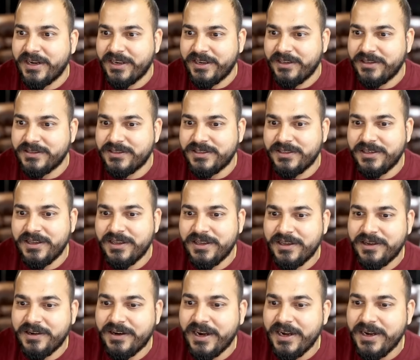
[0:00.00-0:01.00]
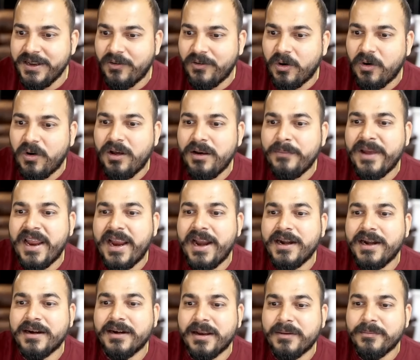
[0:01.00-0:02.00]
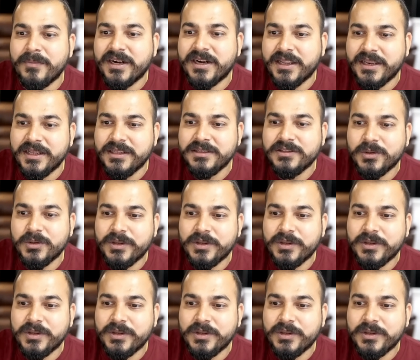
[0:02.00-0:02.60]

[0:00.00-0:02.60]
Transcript: materials, right? All my handwritten materials,